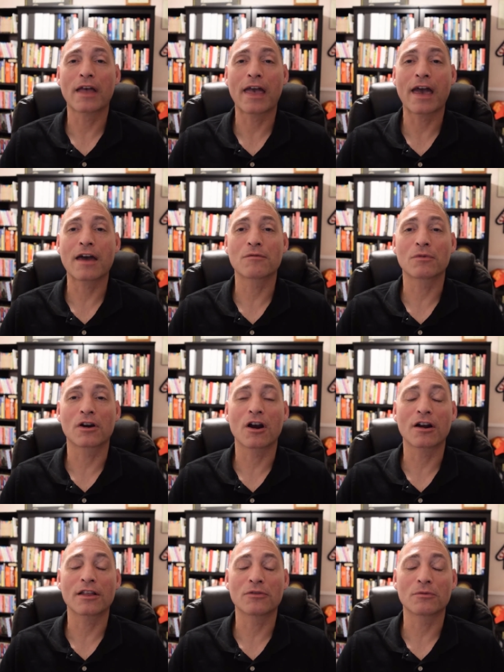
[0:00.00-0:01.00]
ad
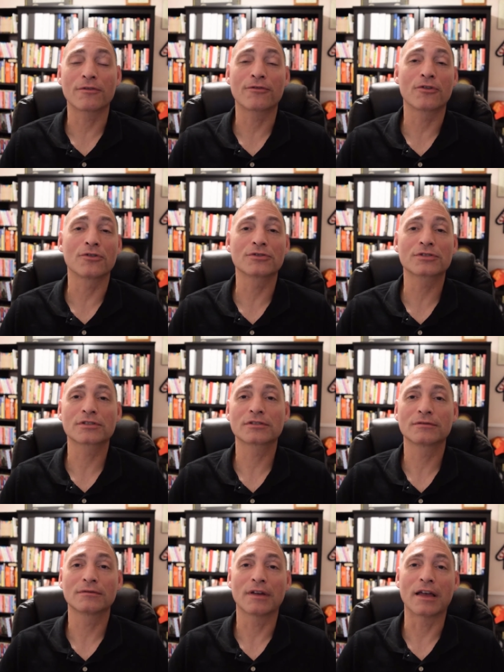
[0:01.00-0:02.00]
regarding the referrals
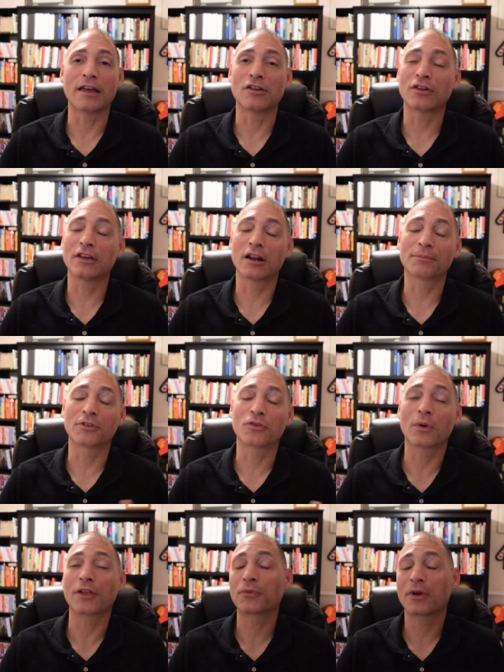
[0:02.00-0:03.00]
and you can get up to
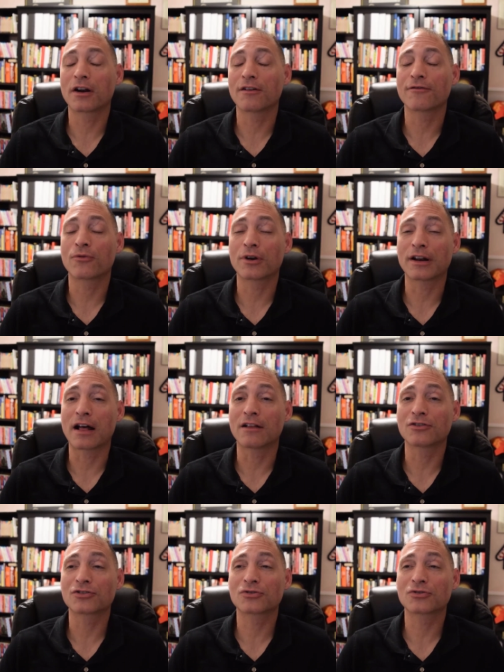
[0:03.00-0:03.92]
$2,340.